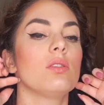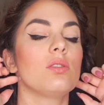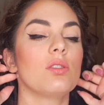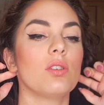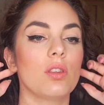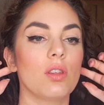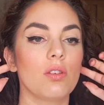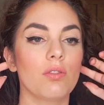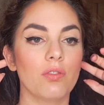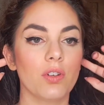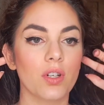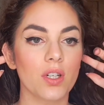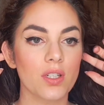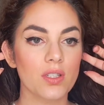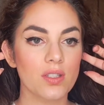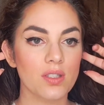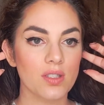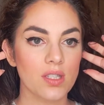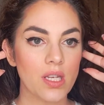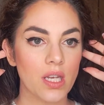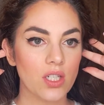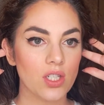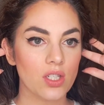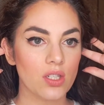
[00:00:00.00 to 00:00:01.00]
So the first
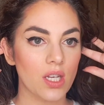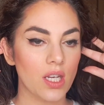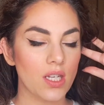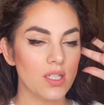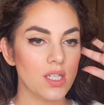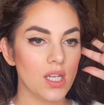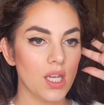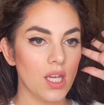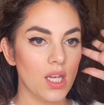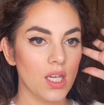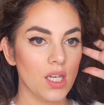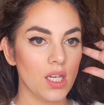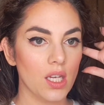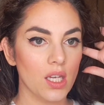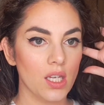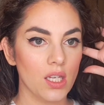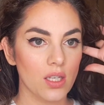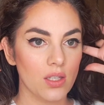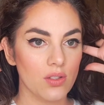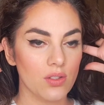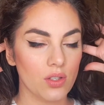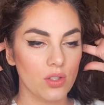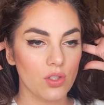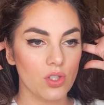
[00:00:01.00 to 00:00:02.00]
section I take
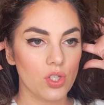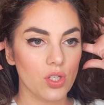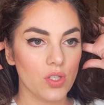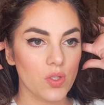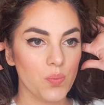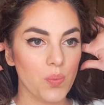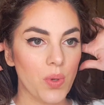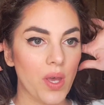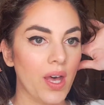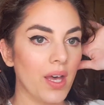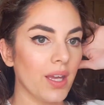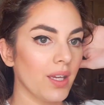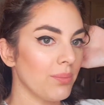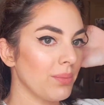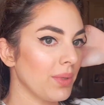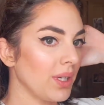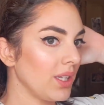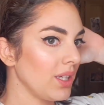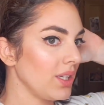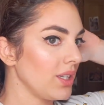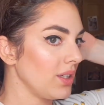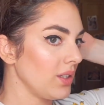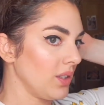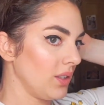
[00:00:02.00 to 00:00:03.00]
is just behind my
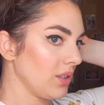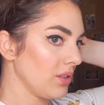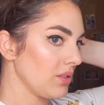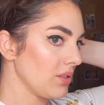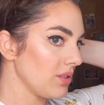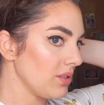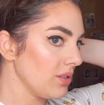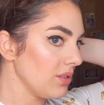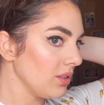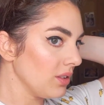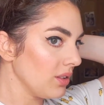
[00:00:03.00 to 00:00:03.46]
ears